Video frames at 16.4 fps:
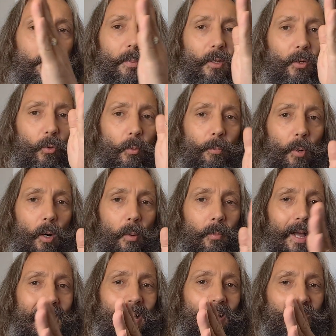middle,
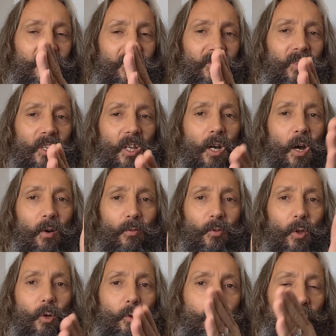bottom axis of
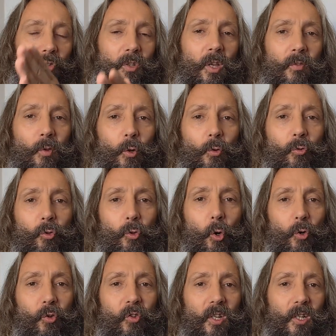those
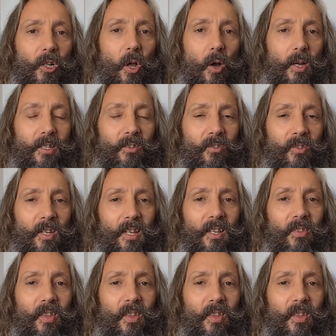crossing lines,